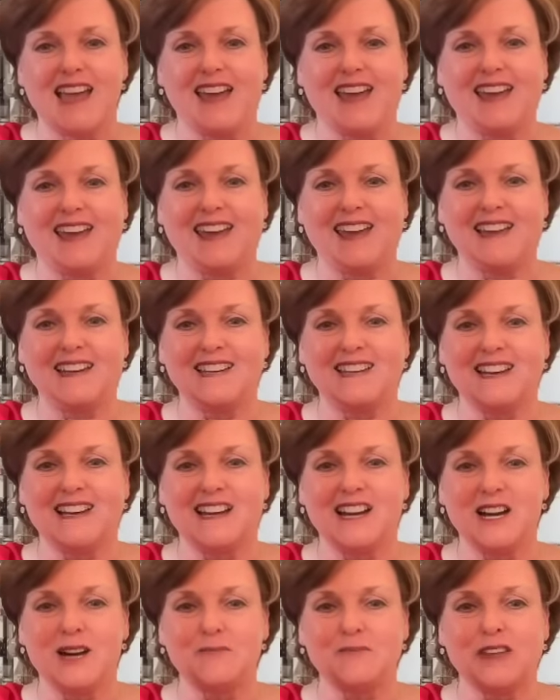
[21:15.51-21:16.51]
And
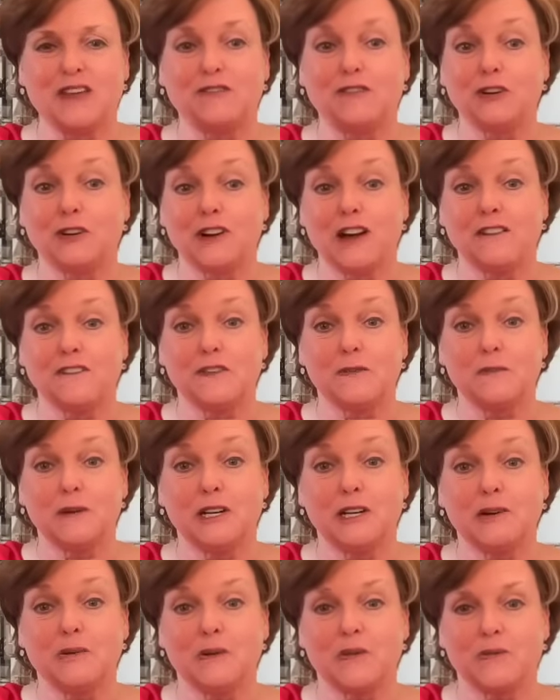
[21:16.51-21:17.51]
if you're not
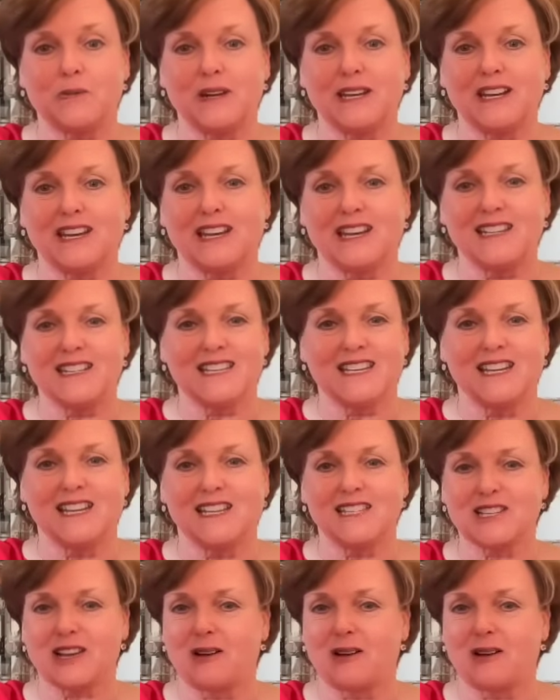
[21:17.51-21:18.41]
familiar with Whitney Antiques,